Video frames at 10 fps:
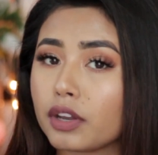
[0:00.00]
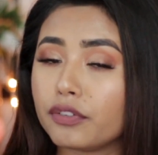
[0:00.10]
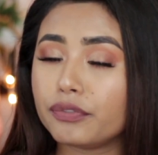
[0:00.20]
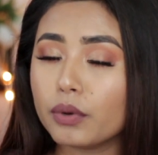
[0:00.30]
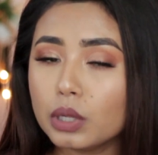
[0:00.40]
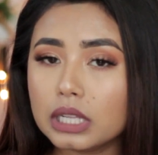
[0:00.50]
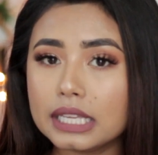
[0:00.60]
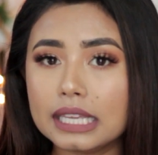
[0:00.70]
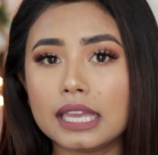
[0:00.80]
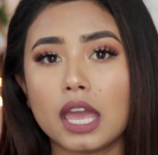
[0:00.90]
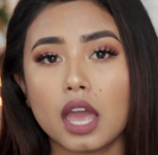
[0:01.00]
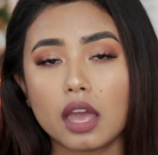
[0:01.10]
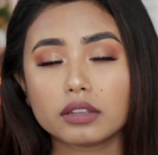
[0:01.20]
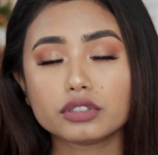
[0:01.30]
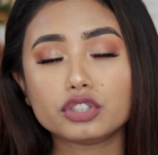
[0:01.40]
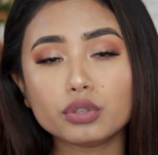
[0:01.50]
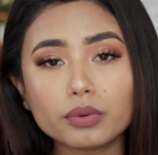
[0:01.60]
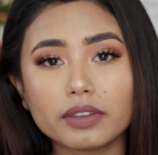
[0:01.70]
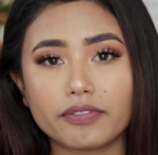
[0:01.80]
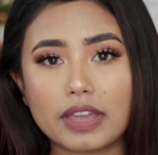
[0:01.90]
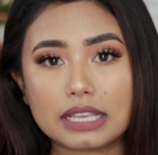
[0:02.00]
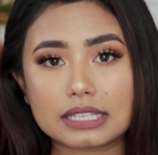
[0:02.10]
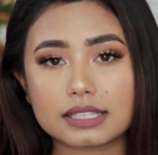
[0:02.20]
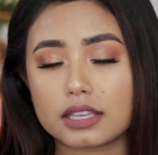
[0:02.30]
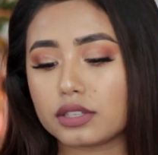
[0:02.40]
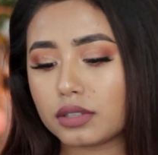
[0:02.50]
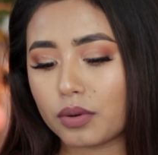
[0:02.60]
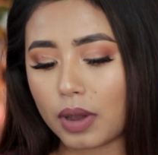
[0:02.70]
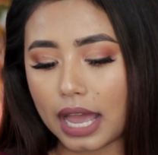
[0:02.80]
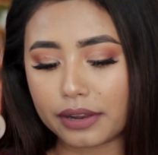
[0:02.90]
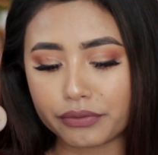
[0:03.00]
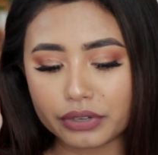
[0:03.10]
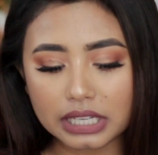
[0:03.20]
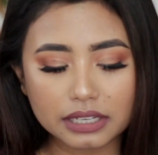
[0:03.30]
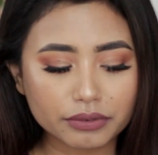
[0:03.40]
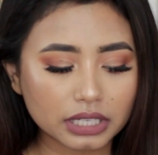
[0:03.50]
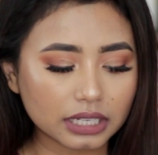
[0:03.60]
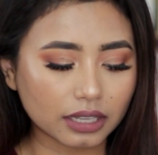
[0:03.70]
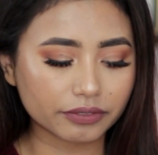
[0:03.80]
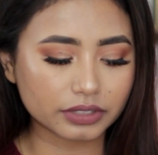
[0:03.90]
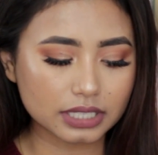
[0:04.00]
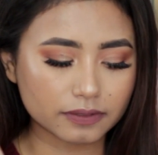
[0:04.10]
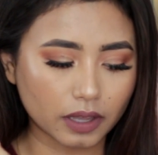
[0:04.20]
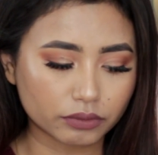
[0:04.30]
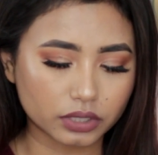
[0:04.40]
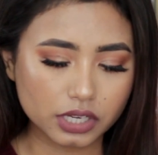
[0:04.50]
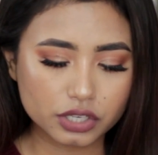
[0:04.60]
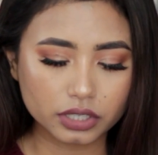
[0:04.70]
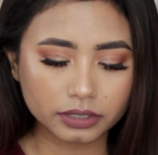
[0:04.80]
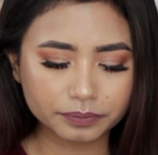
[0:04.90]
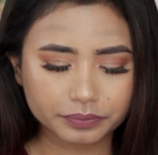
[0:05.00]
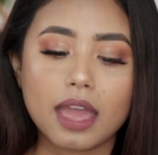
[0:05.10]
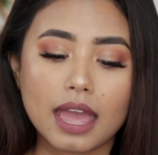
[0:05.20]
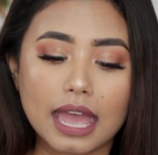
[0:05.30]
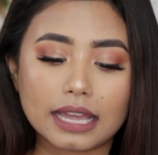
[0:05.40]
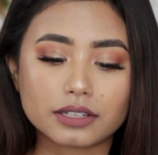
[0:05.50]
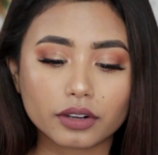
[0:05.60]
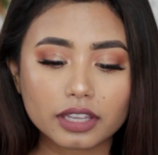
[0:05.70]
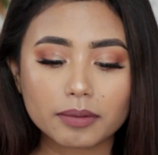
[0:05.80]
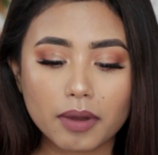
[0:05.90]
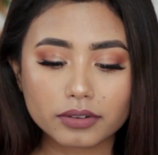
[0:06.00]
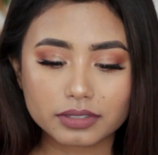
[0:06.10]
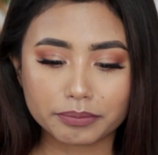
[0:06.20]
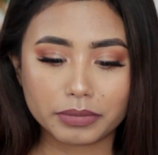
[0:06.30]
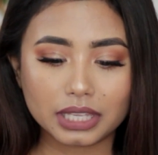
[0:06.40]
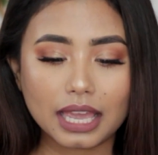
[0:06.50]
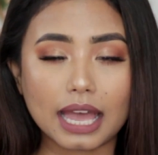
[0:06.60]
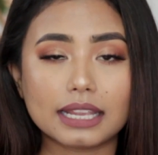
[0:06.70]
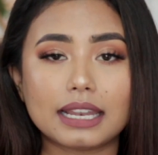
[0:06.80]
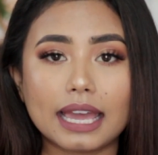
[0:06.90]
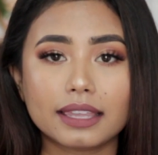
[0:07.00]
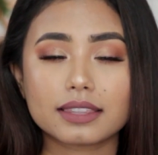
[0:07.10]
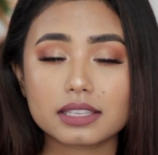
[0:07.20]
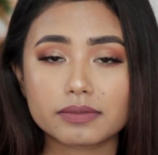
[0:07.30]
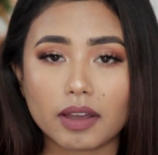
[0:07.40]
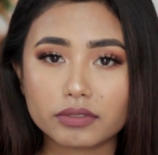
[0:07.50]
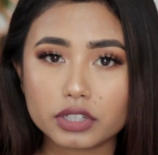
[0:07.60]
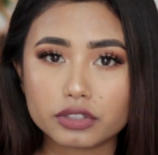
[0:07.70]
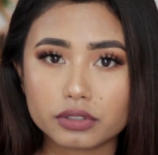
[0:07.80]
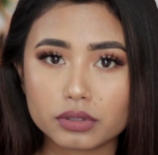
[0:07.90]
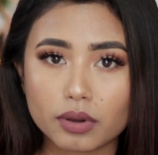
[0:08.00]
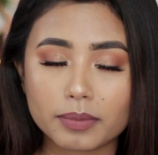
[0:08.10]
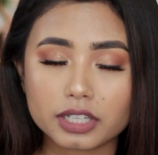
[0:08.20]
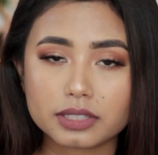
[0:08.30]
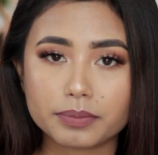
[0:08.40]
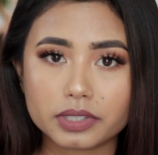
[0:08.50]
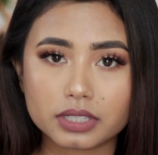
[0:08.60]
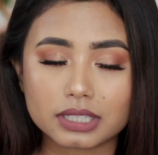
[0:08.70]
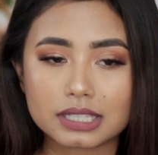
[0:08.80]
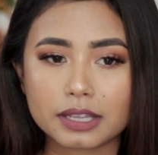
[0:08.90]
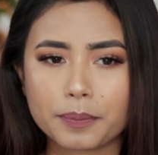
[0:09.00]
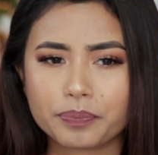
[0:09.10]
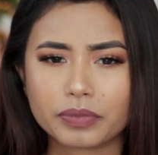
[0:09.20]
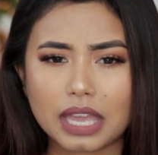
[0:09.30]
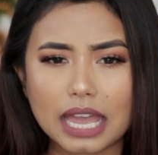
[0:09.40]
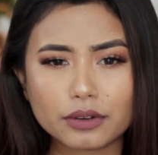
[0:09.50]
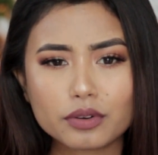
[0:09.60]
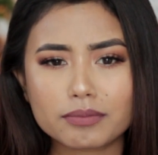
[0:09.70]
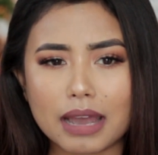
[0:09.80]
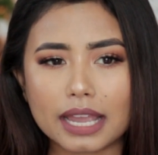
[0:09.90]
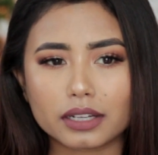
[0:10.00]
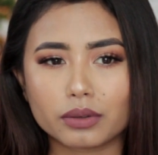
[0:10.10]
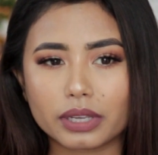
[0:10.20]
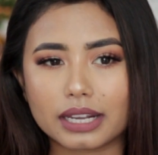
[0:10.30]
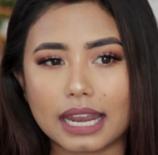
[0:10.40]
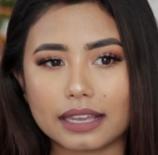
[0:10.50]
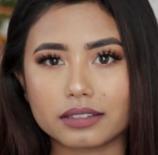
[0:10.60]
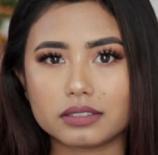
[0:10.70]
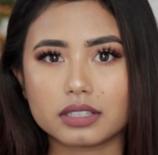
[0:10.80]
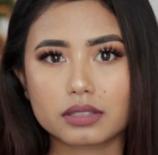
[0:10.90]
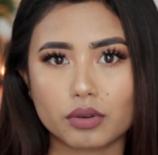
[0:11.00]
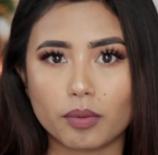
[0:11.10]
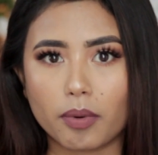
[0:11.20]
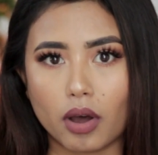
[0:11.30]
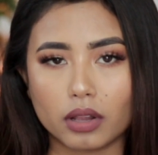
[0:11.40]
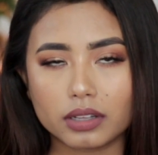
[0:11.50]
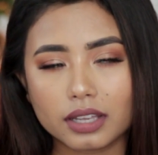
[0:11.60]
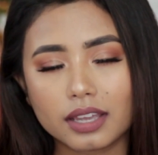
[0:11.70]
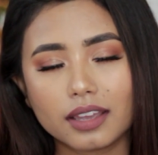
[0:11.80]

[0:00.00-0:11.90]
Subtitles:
fully dewy face, so I really love this foundation. And talking about me, I like this foundation so much because I don't mind looking like a disco ball